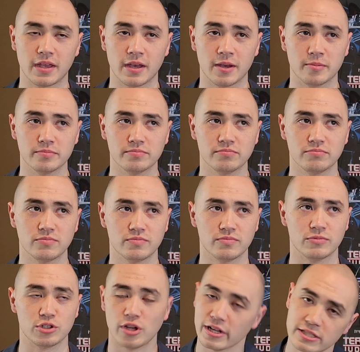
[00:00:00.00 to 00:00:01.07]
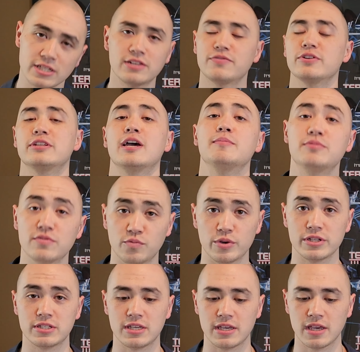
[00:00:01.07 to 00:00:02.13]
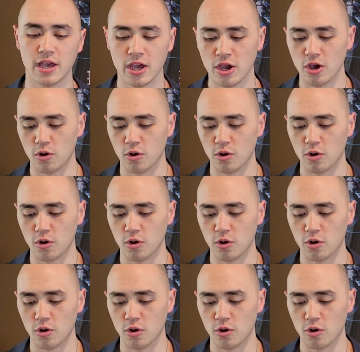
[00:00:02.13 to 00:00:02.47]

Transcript: There's lots of different types of whiskey.